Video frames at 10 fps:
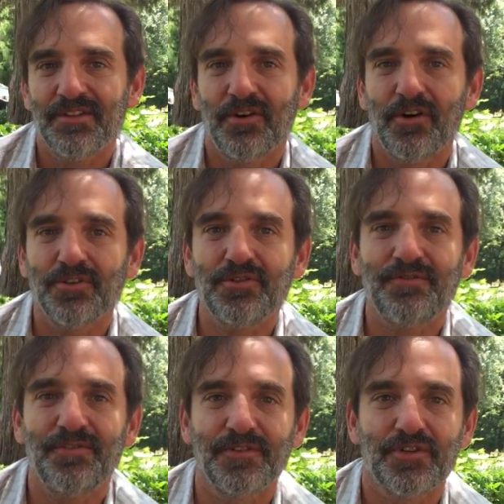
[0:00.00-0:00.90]
The
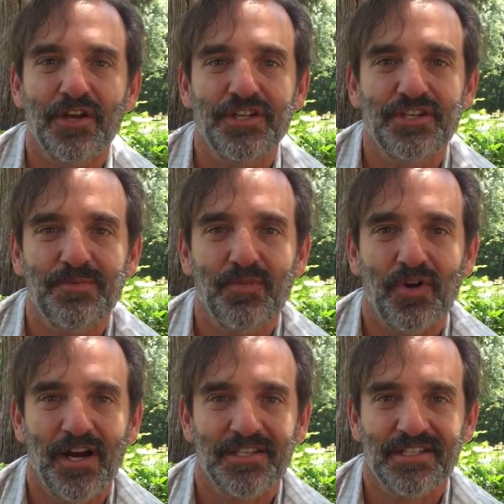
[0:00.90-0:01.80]
ultrafiltration
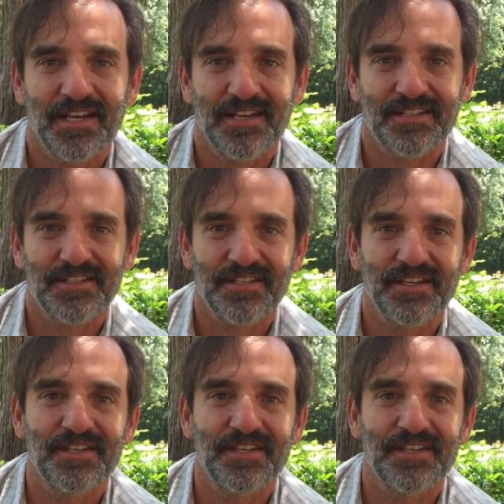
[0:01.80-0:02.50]
process